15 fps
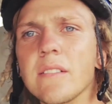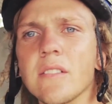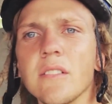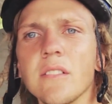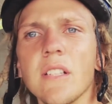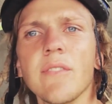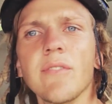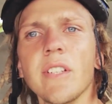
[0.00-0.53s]

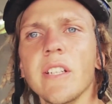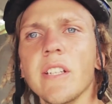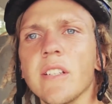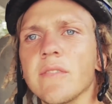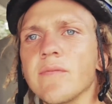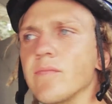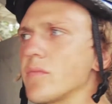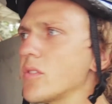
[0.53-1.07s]
Some
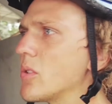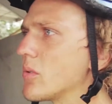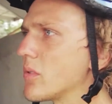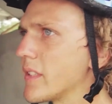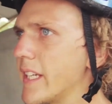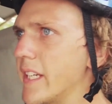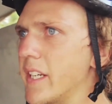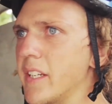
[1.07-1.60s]
lovely
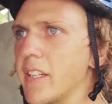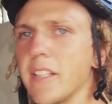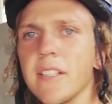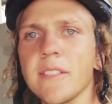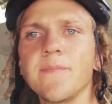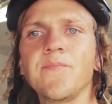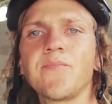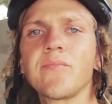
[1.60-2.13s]
old lady here.